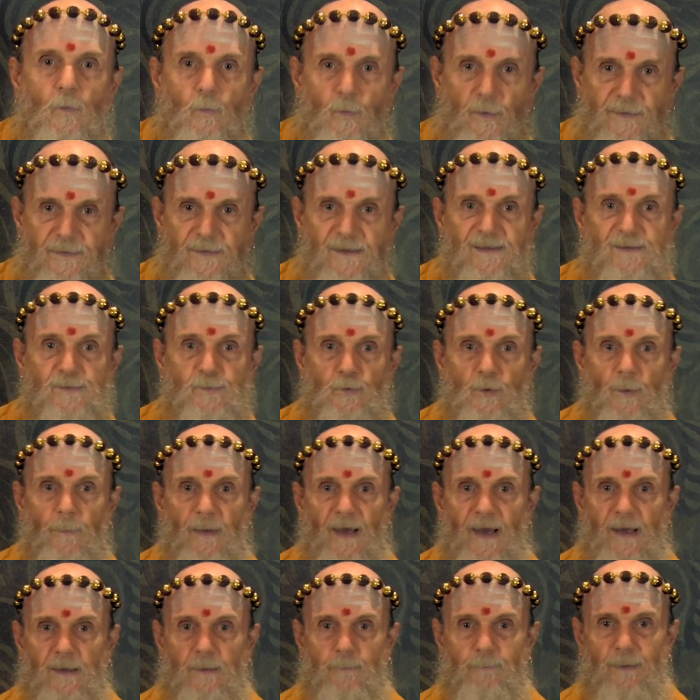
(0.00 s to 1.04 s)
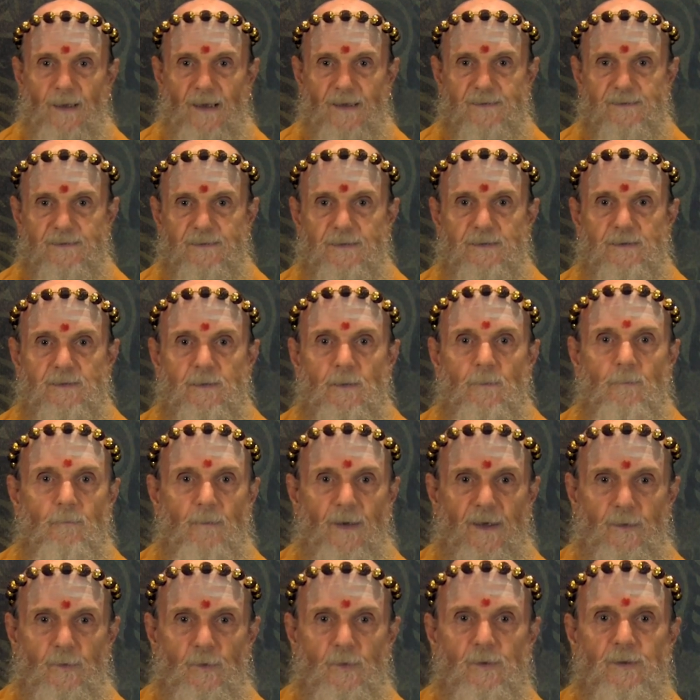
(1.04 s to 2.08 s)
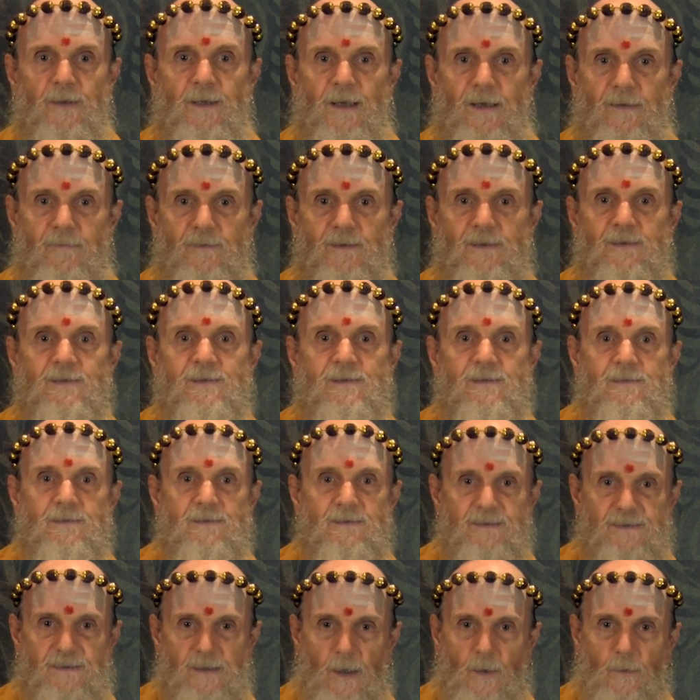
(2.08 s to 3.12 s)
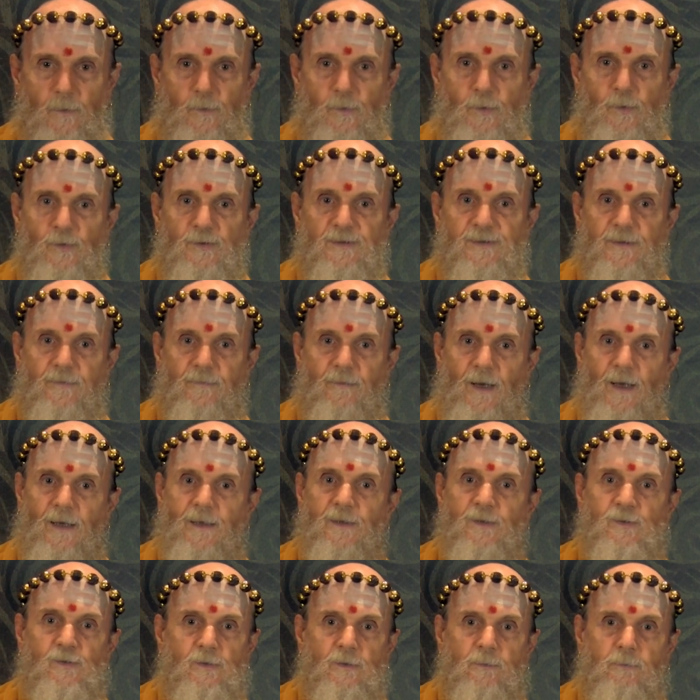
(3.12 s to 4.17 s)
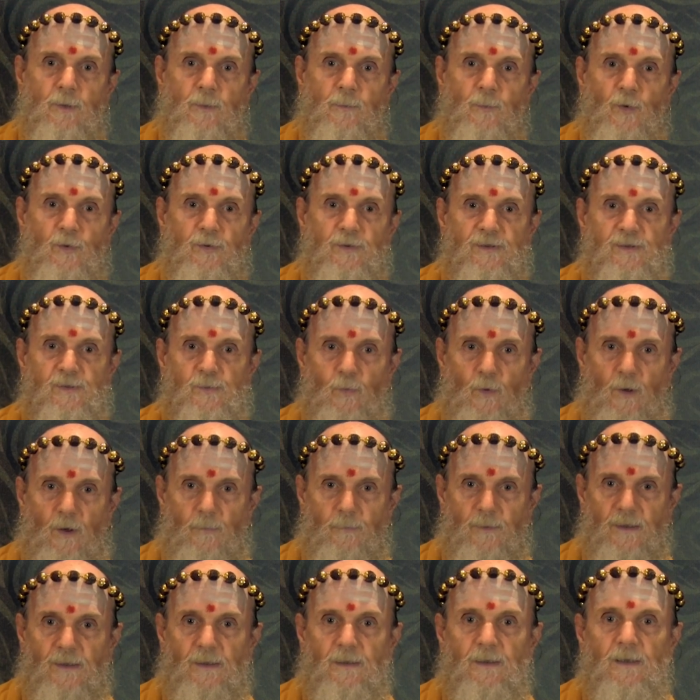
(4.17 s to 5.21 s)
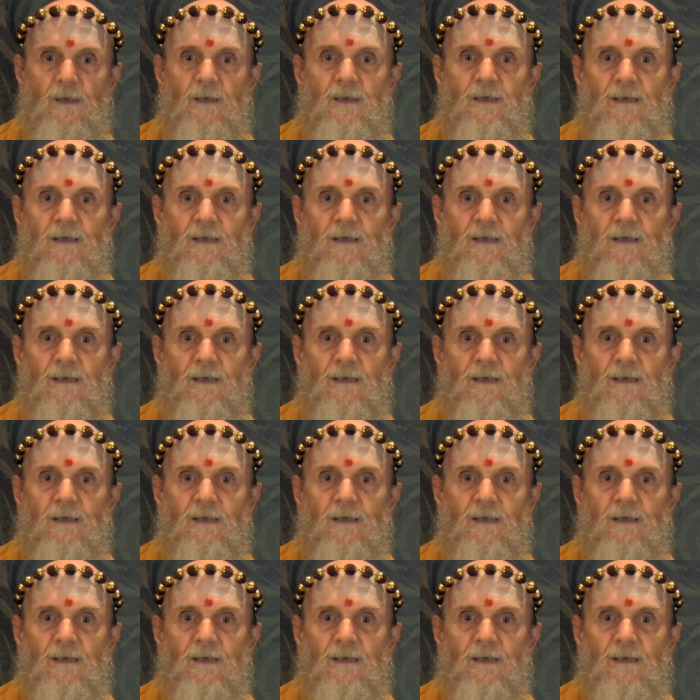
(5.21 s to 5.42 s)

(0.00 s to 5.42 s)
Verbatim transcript: With this dramatic passage, my Guru Devas, Satguru Sivaya Subramuniyaswami,